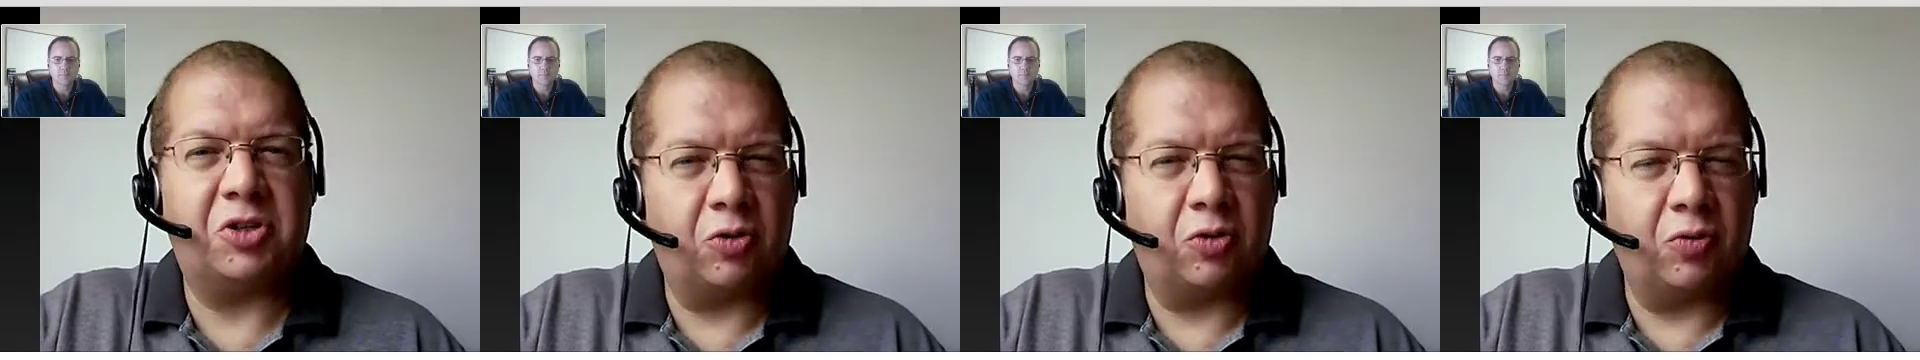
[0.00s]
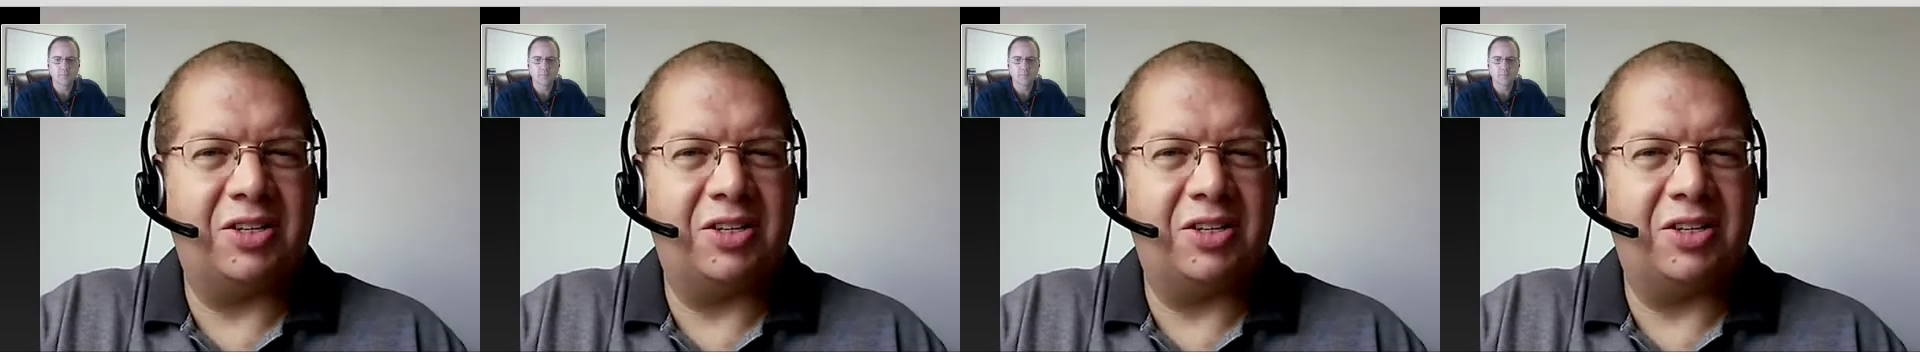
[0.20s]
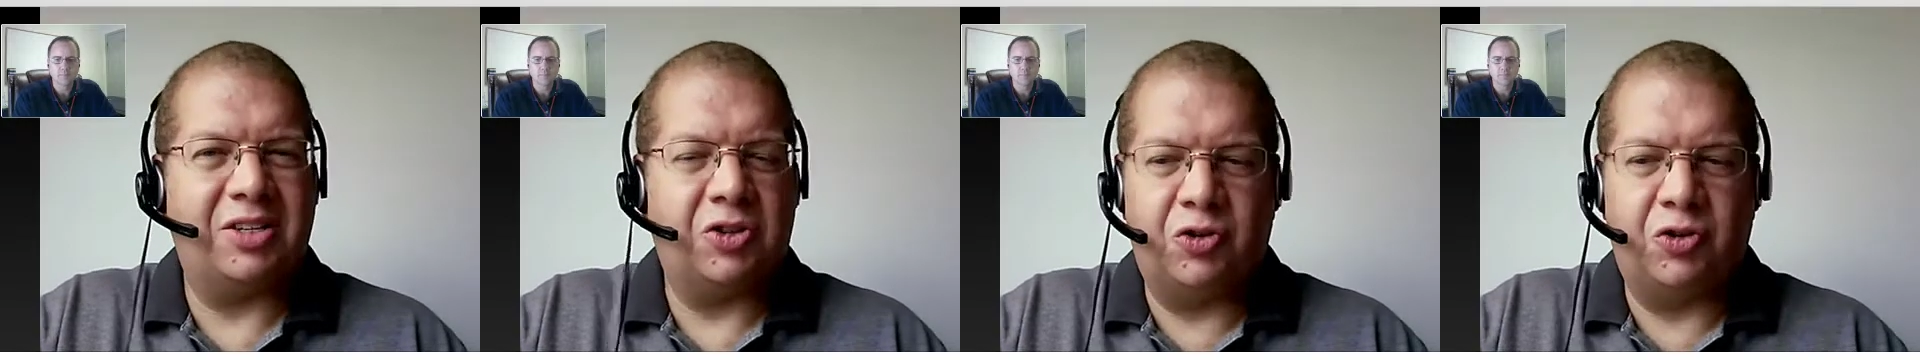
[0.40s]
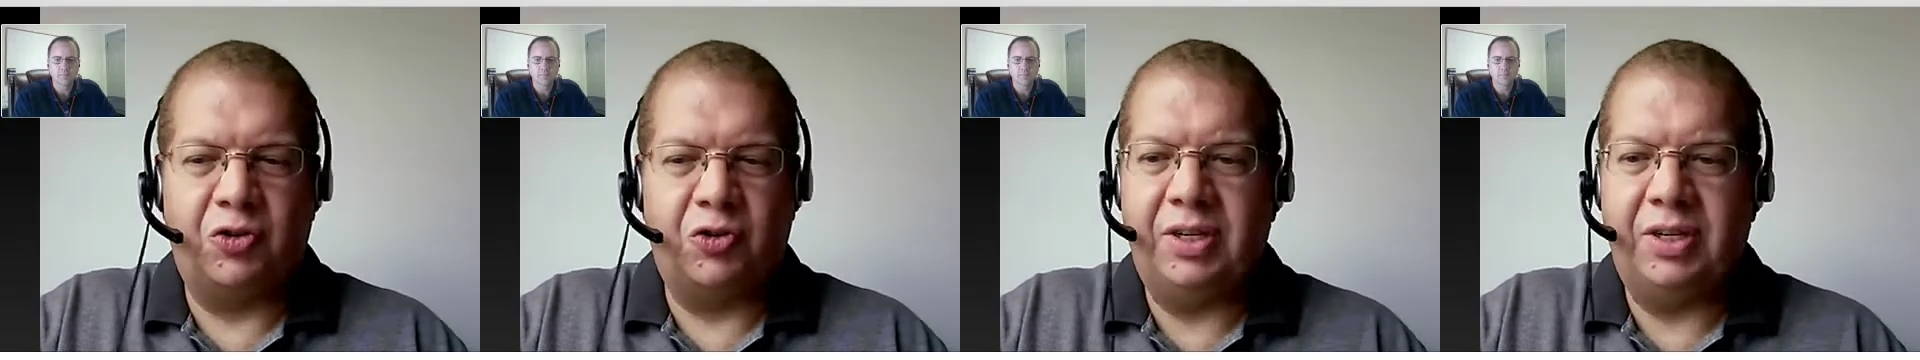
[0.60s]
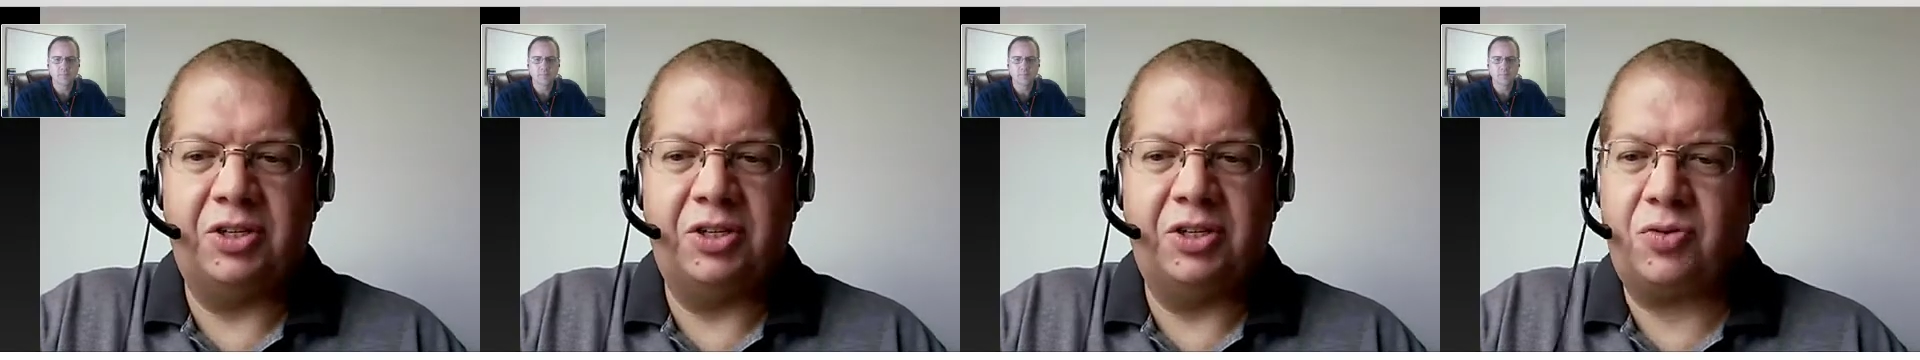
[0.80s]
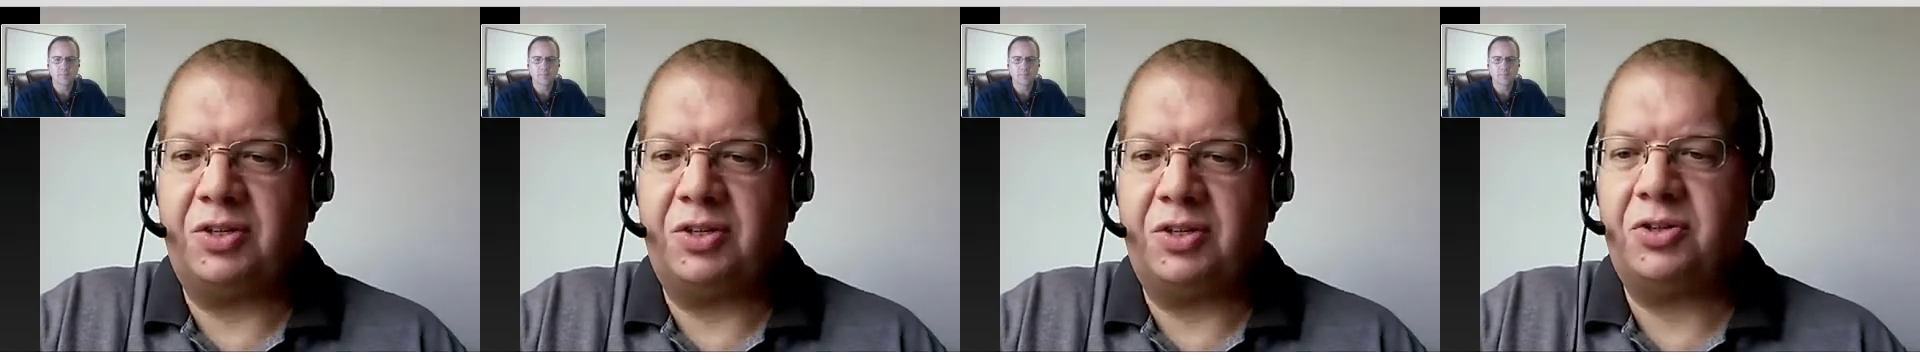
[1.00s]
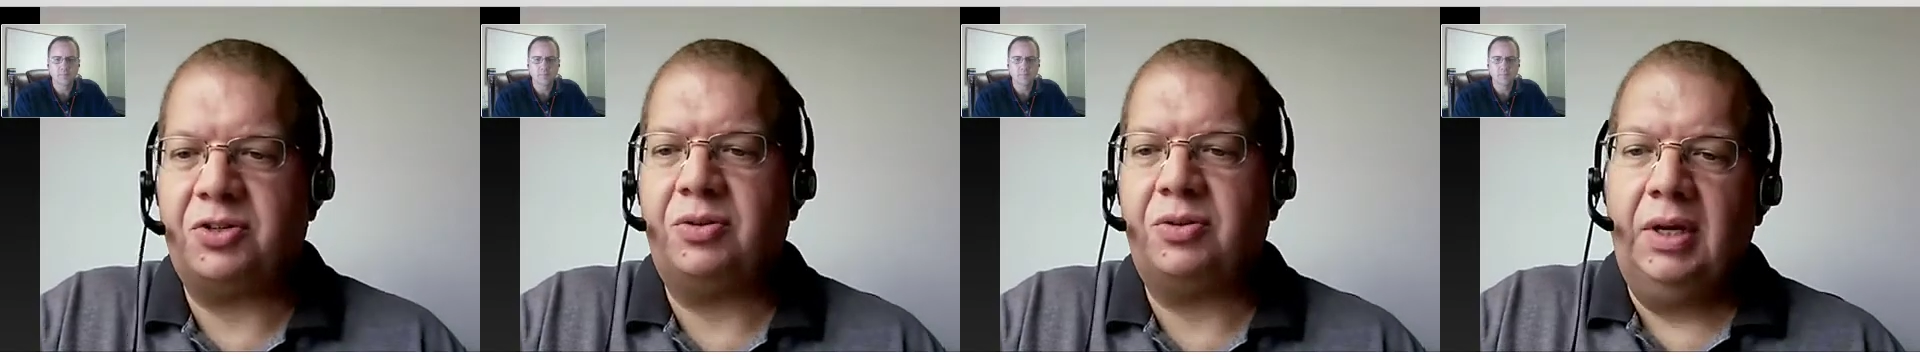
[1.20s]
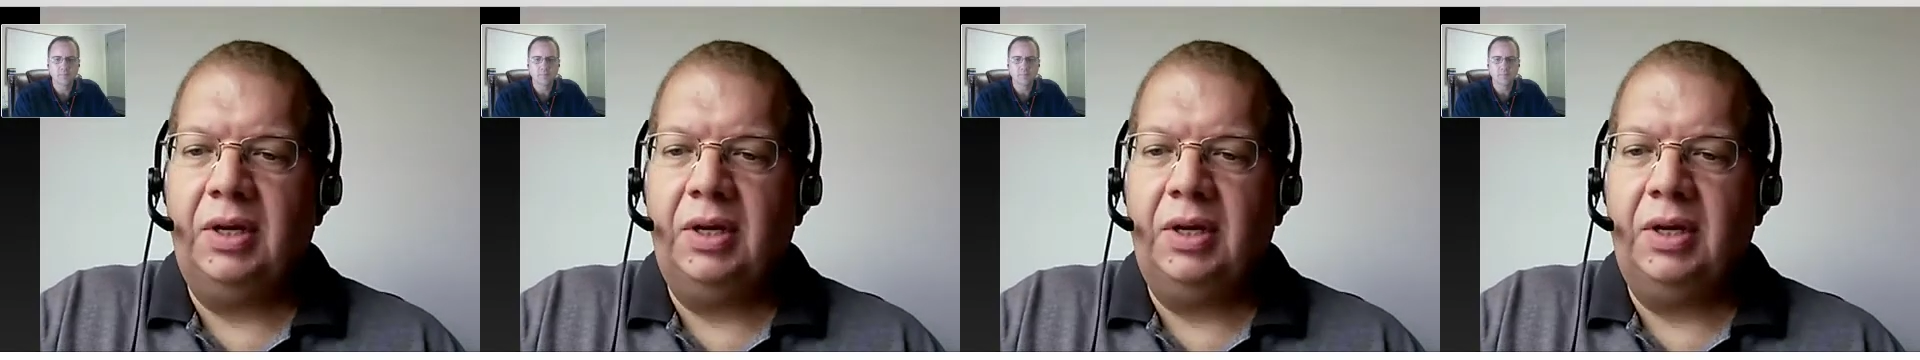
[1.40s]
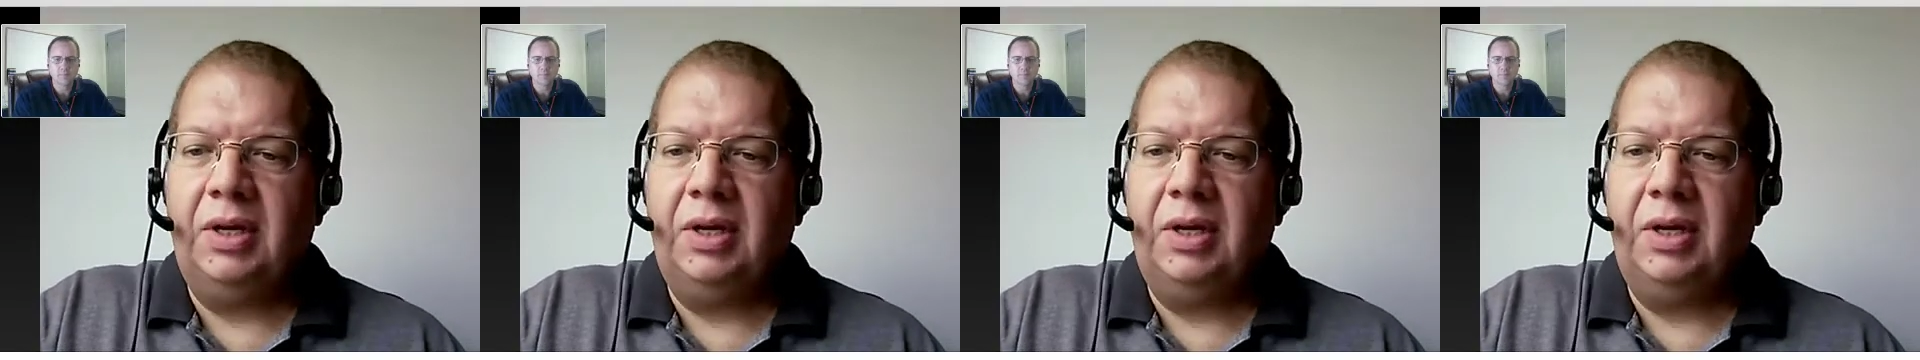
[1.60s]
It's a great de-stressor.